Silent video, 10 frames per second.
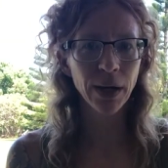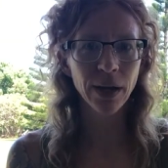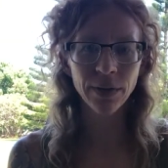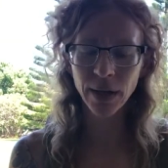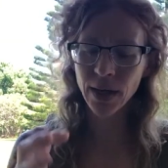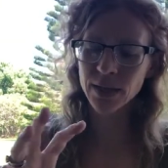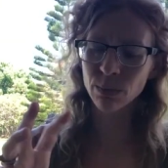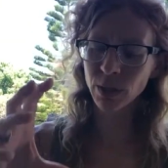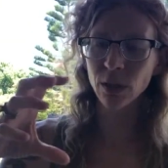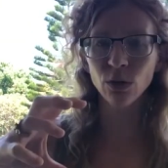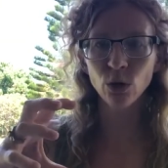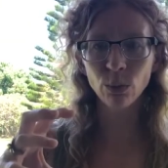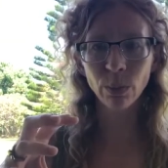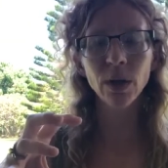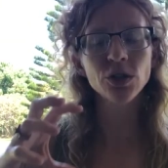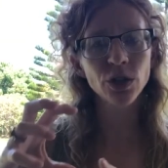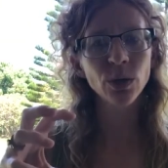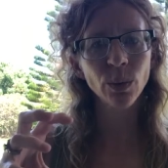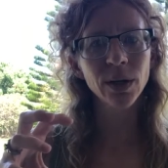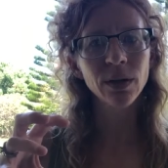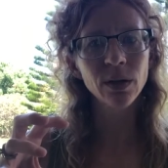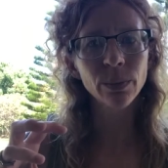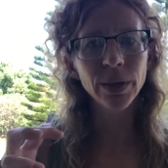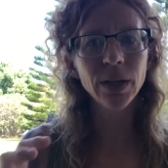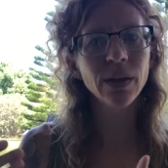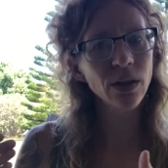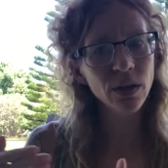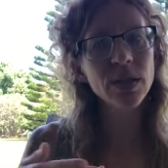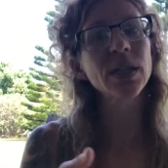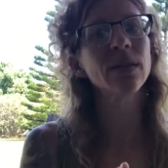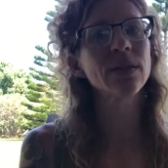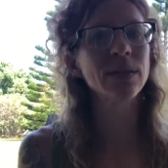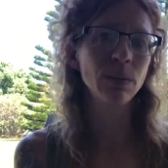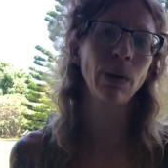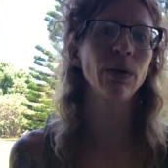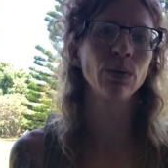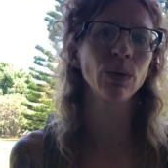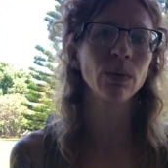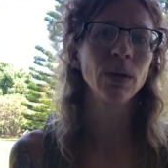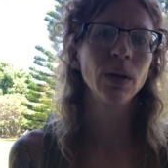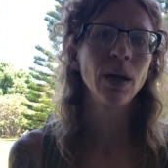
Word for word: right? And then it has a big loop, I'll show you one in a little bit, that you can stick the seatbelt through.